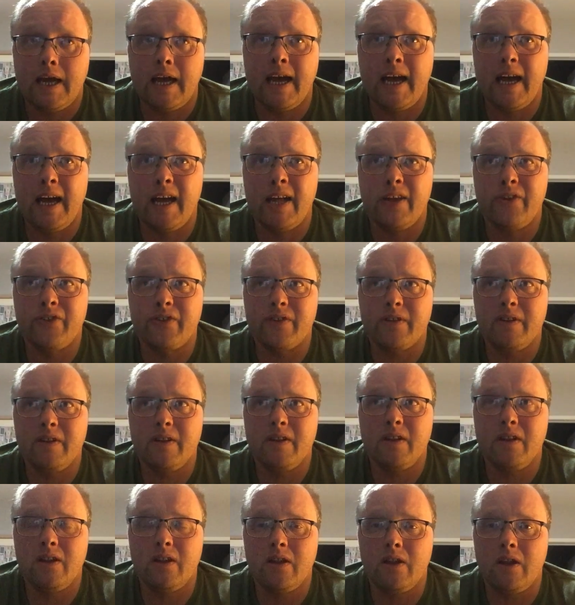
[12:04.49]

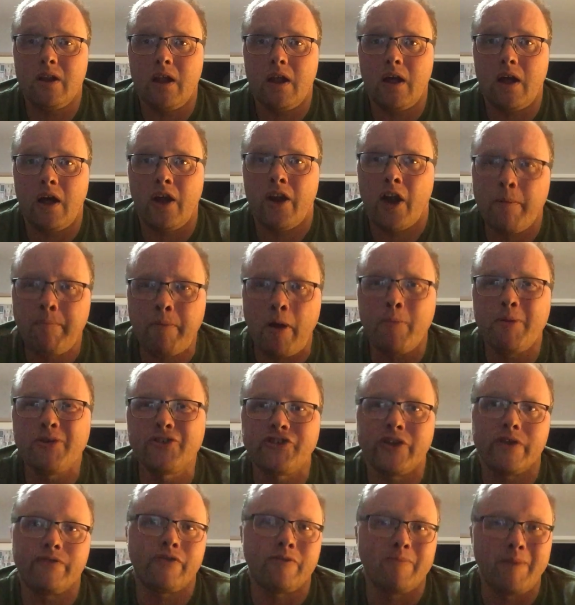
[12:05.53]
And I
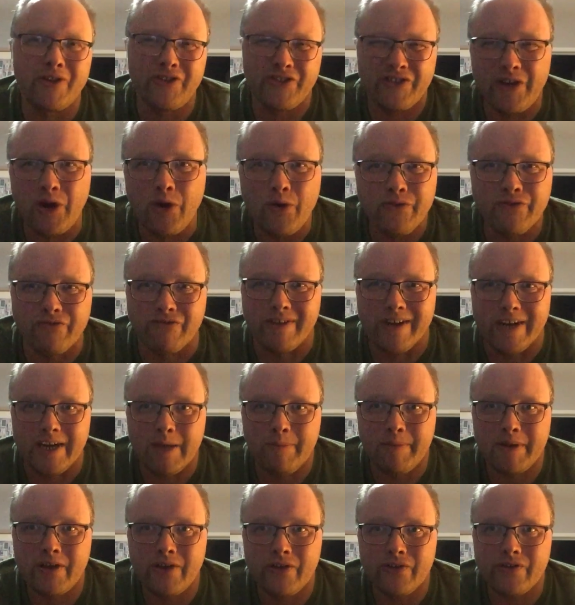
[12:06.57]
published it for myself,
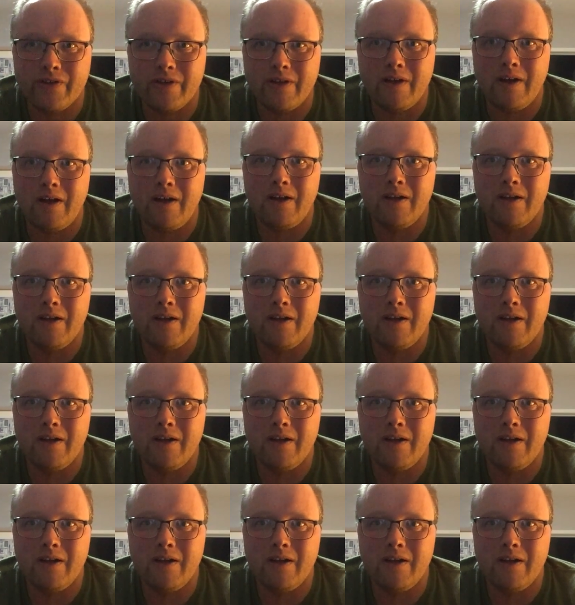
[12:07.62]
really, because